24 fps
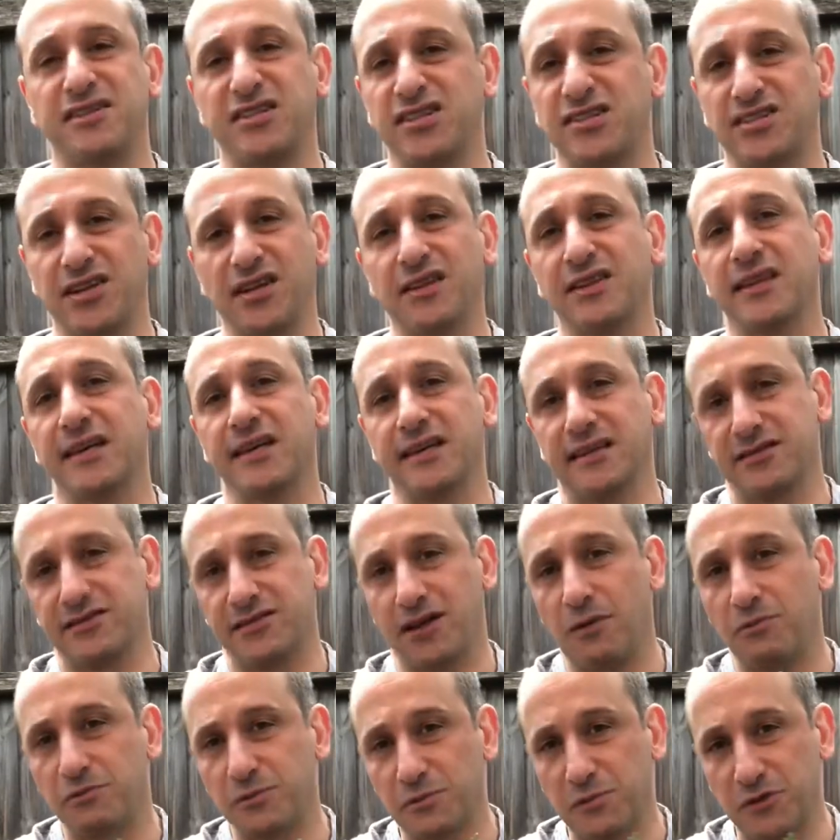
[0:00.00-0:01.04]
just don't think it's the
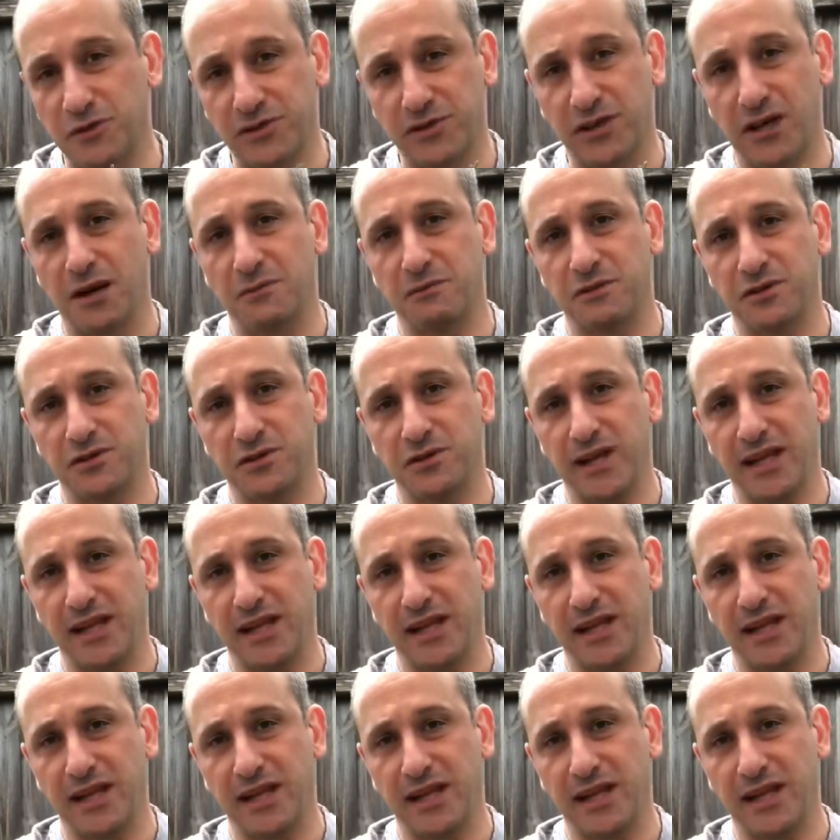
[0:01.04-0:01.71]
optimal time to do